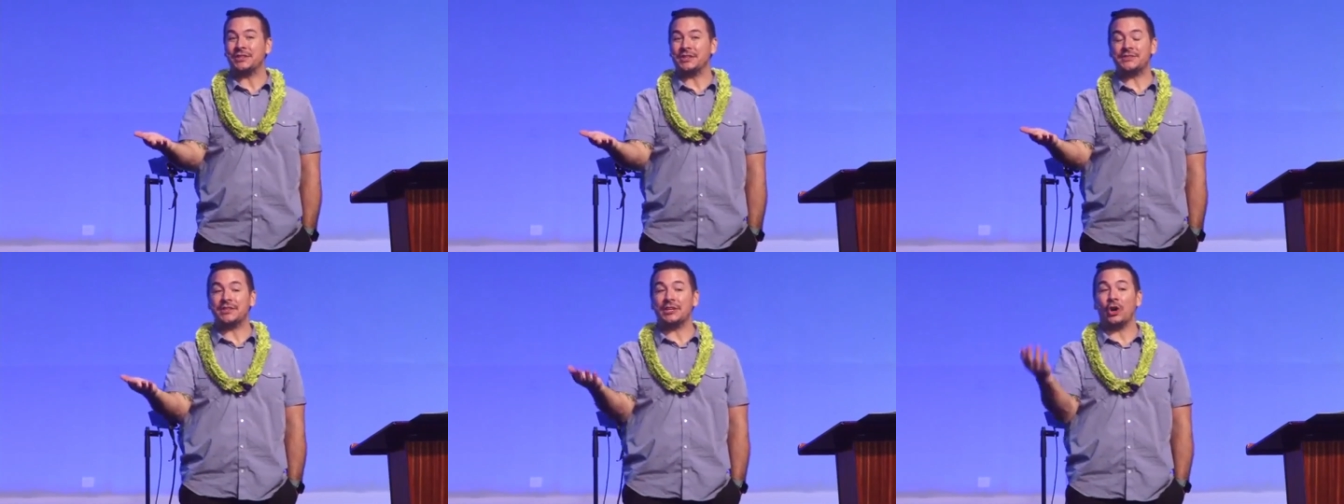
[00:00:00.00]
He
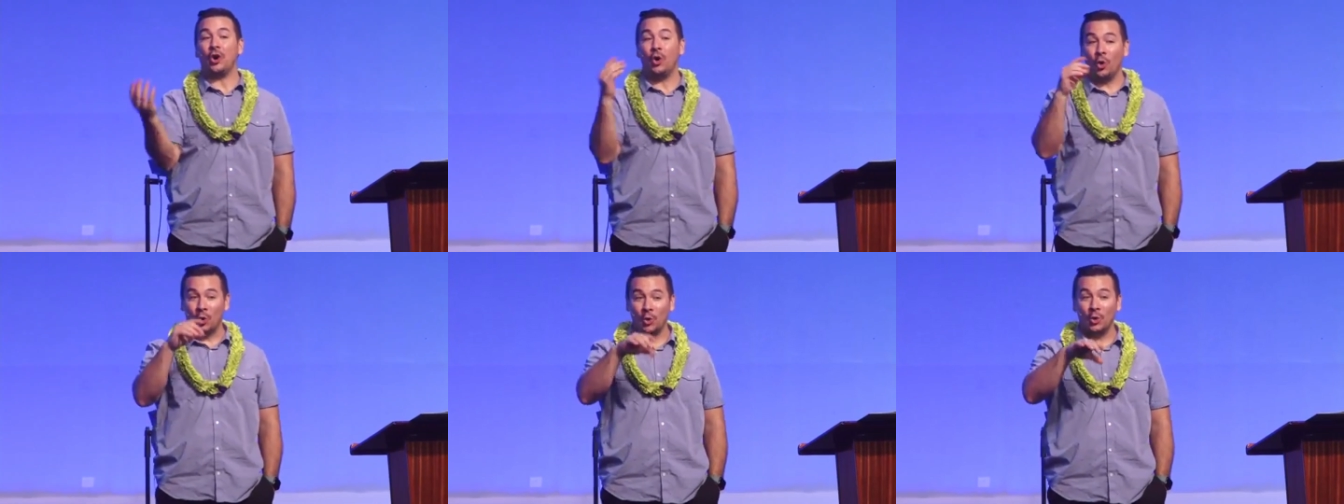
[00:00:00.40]
said,
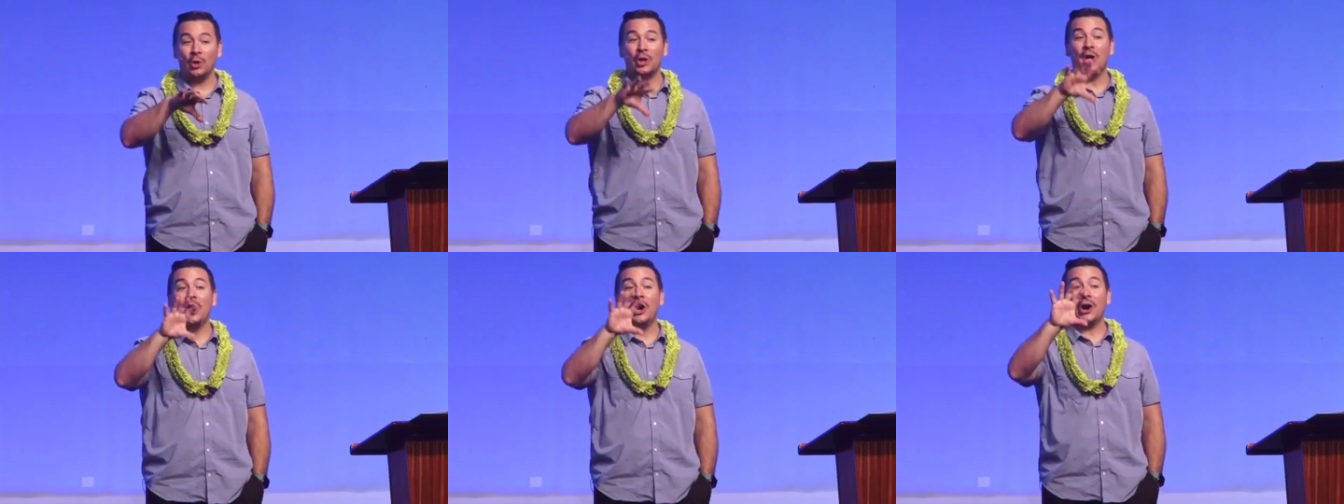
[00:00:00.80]

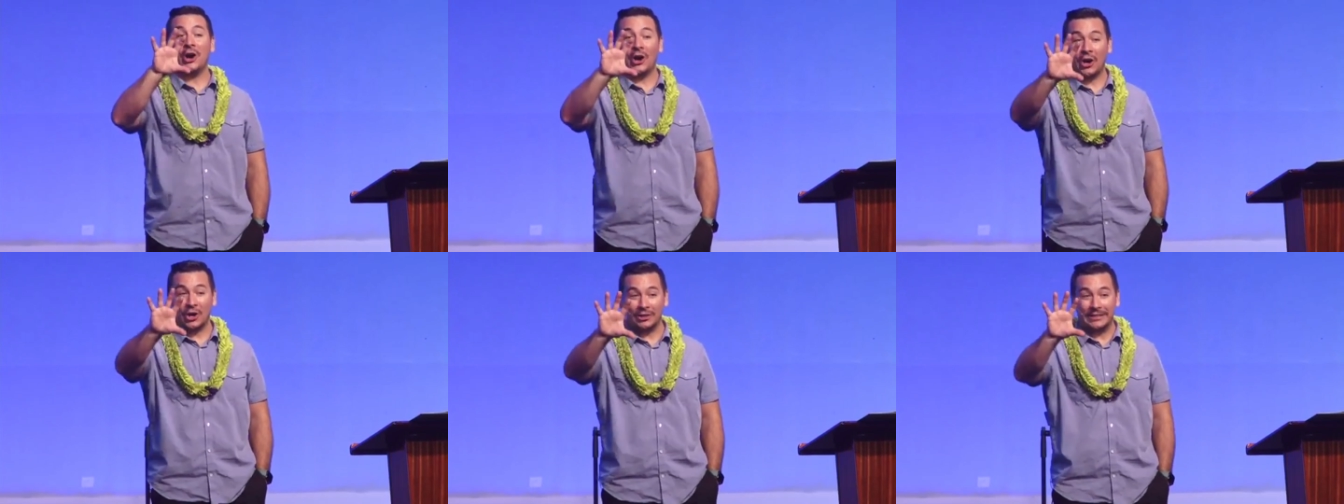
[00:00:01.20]

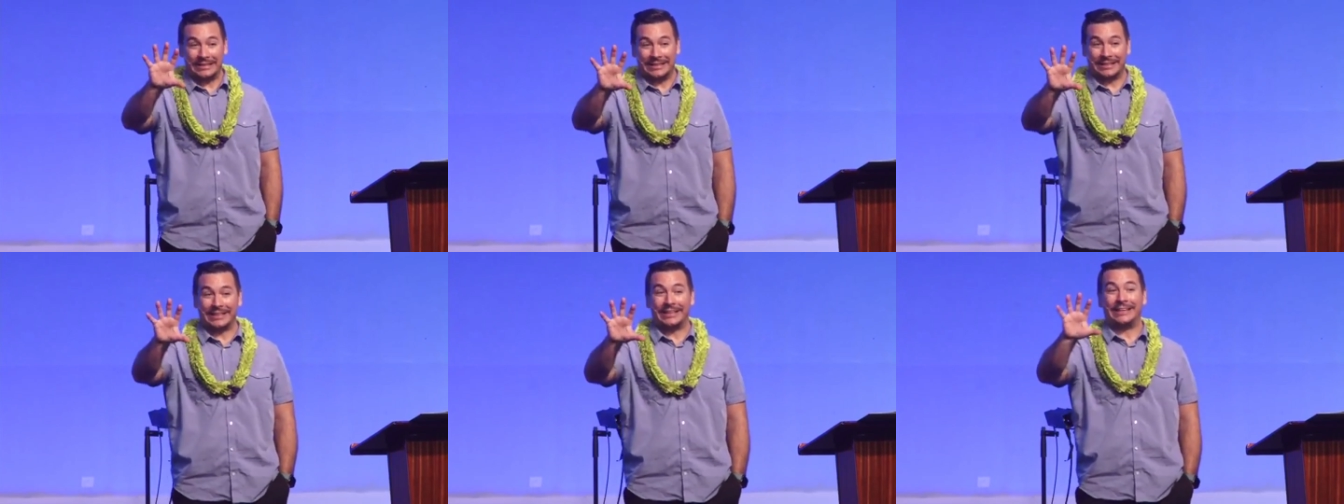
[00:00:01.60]

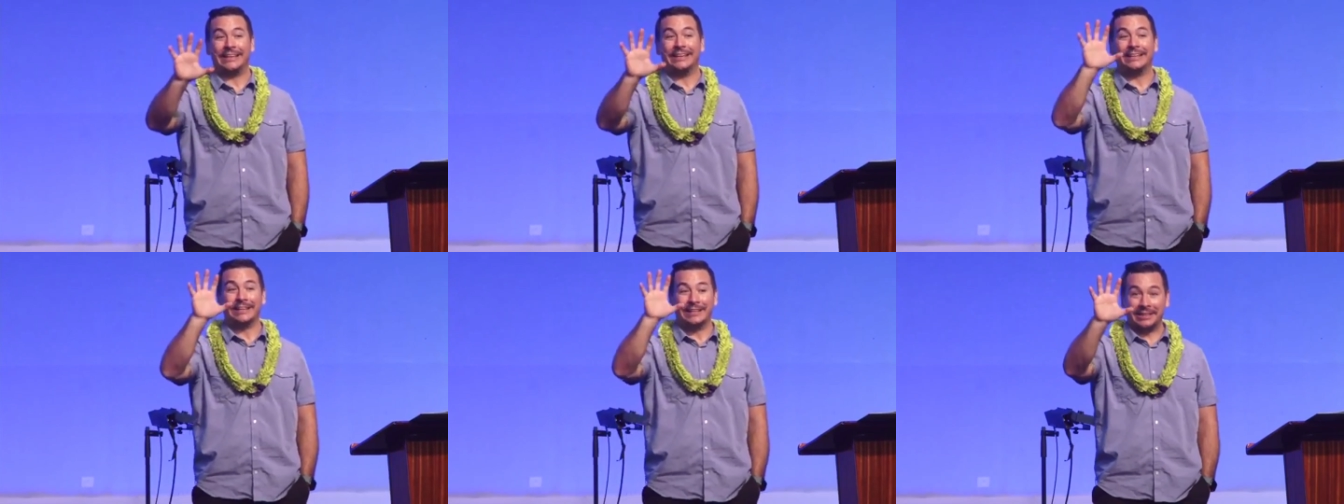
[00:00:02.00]
wholeheartedly
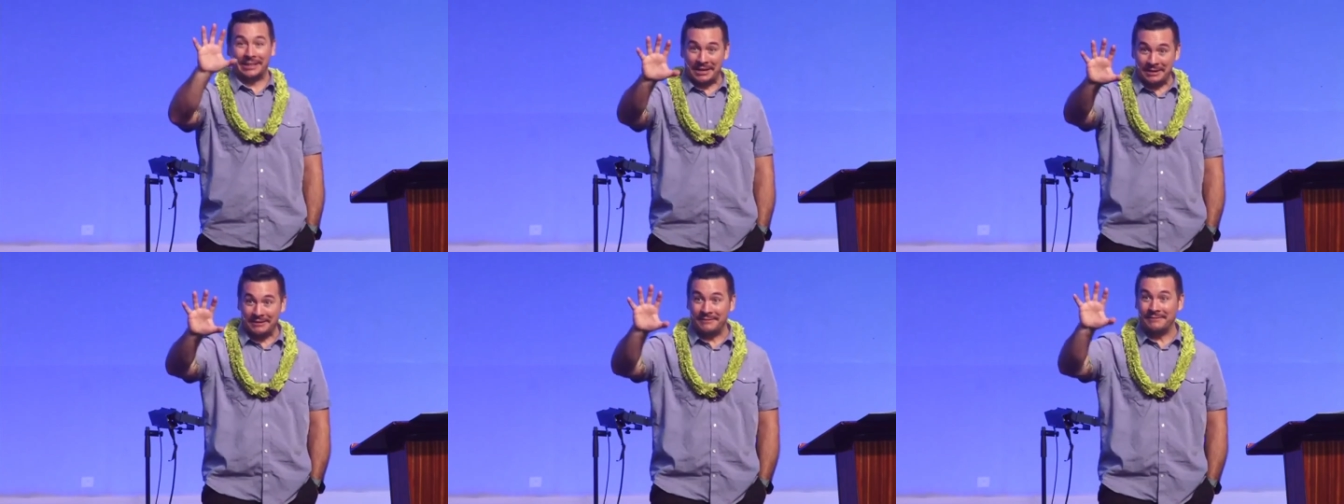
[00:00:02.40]

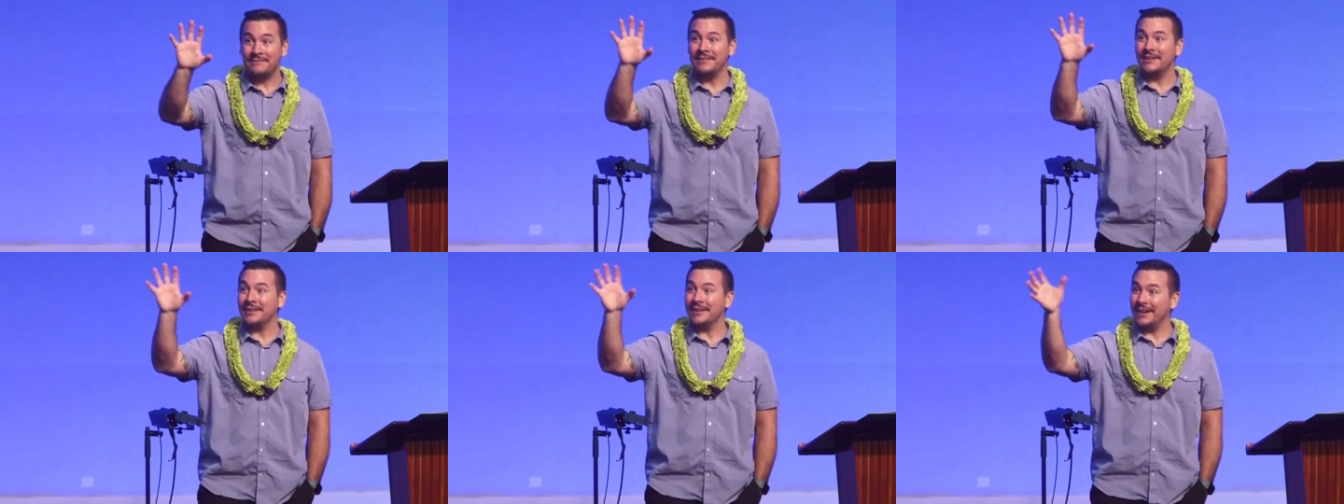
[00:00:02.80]
love
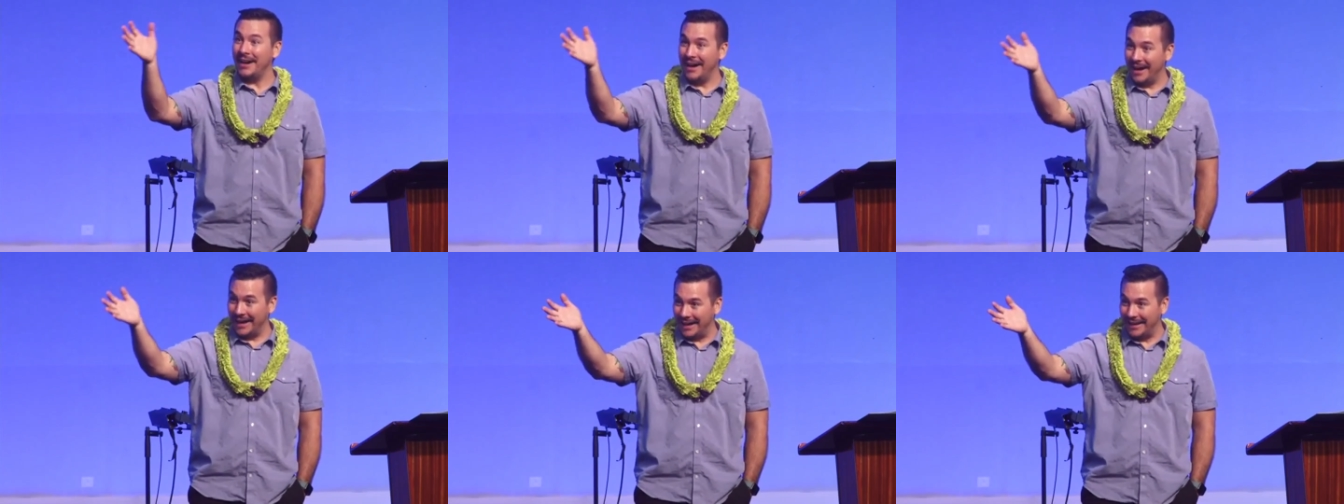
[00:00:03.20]

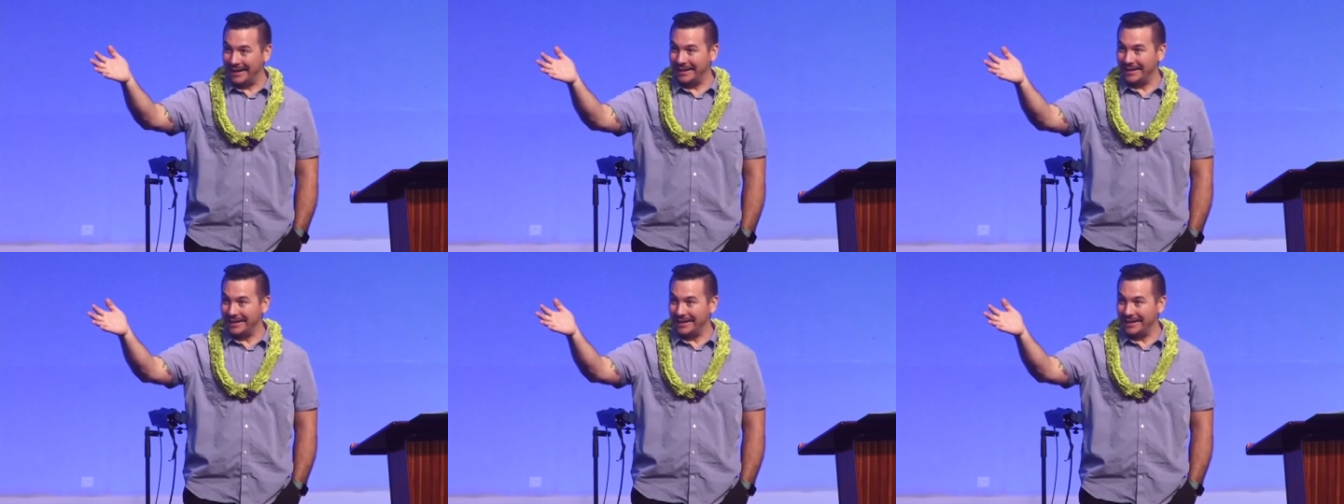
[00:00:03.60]
God.